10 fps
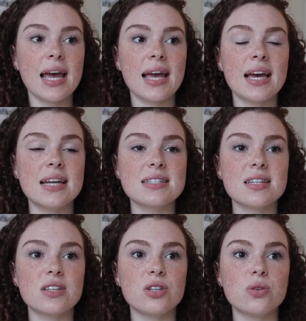and
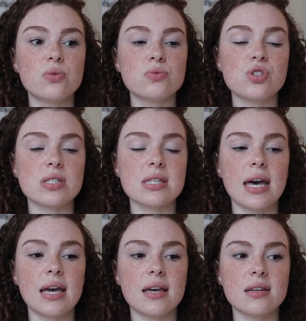you just
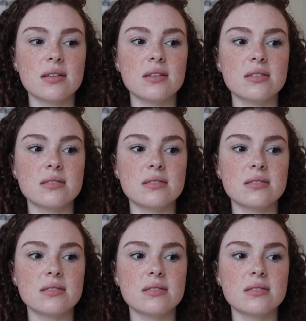like,